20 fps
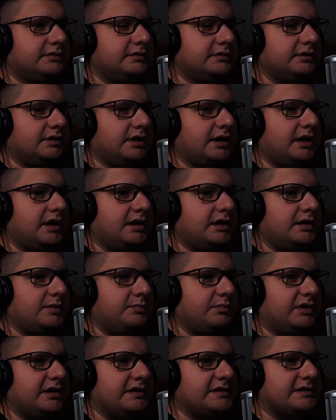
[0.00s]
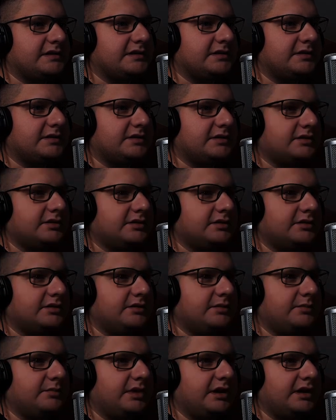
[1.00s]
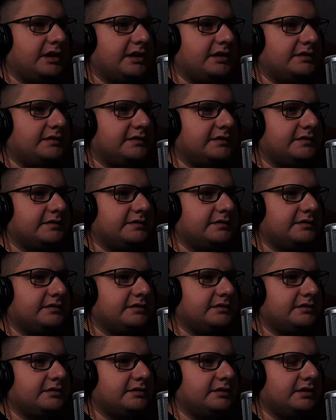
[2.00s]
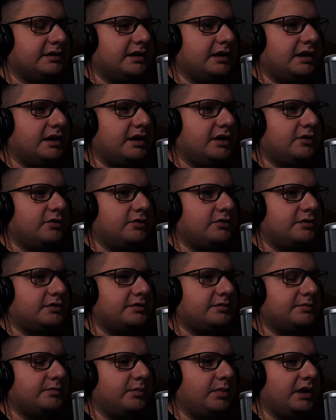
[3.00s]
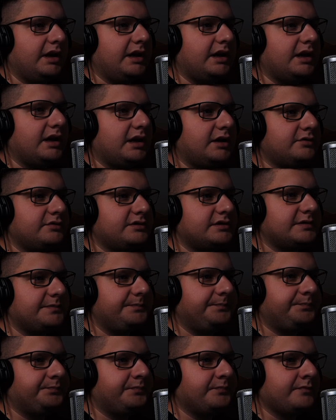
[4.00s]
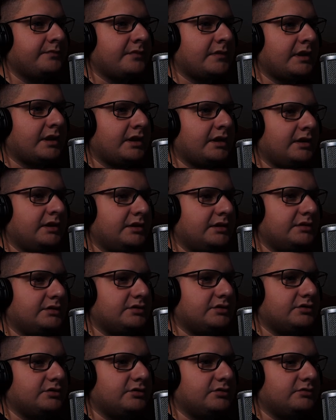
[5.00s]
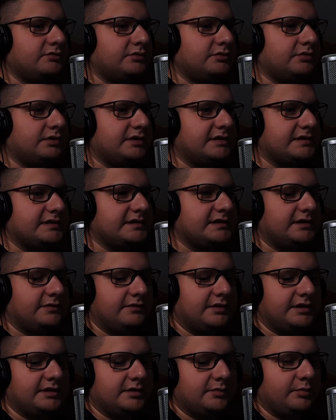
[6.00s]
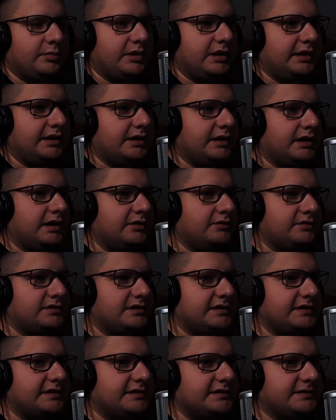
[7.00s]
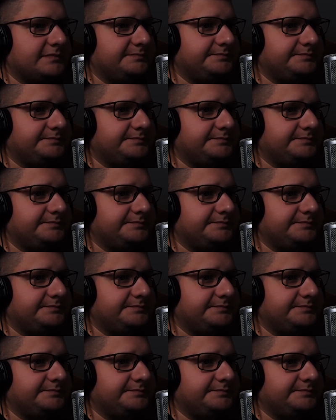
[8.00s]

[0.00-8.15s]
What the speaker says: I placed it behind our playhouse, so you can see where the playhouse is,